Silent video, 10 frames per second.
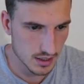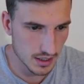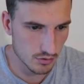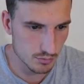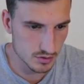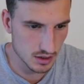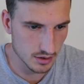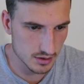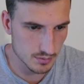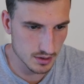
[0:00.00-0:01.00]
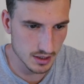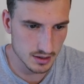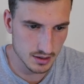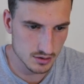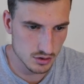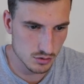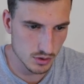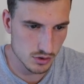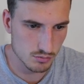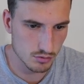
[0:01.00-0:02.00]
Engram's lucky to be getting in that
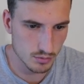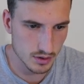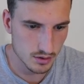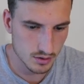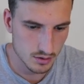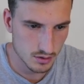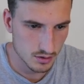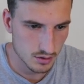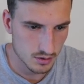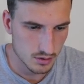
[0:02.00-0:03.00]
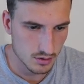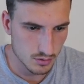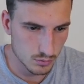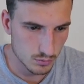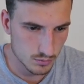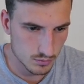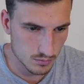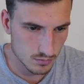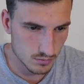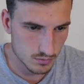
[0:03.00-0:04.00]
situation probably. Oh,
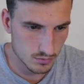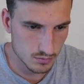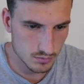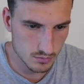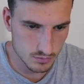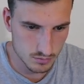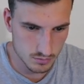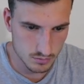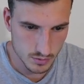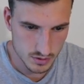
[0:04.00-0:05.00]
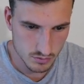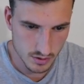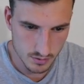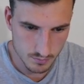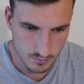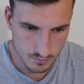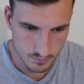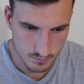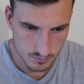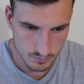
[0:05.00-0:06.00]
where's Graham?
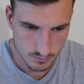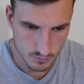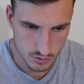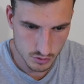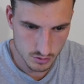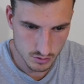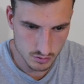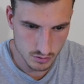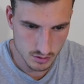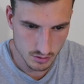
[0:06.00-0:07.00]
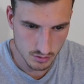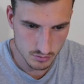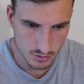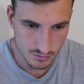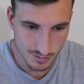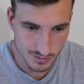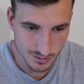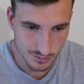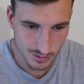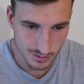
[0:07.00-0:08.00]
I took Graham
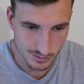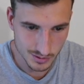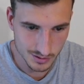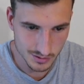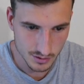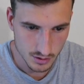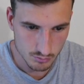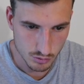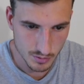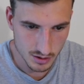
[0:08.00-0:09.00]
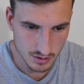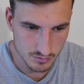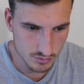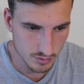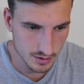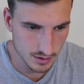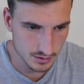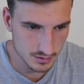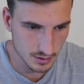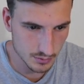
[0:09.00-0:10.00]
down quite a lot, didn't I? Probably going to live to regret that
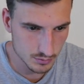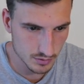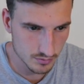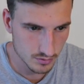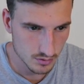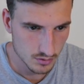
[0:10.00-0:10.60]
because now he's with